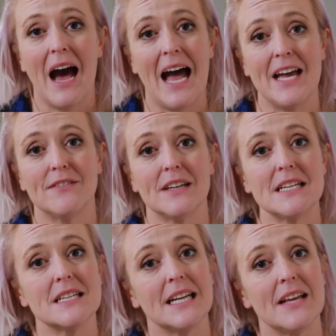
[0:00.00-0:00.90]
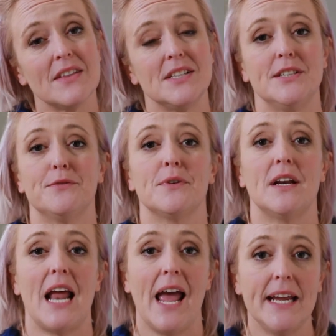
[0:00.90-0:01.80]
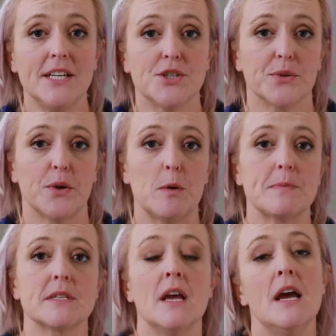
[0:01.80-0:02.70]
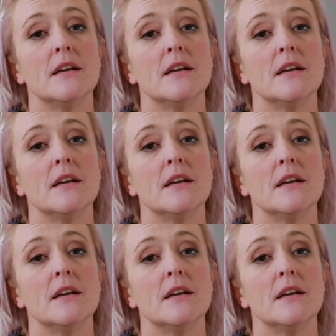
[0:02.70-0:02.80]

I have listed in the different age groups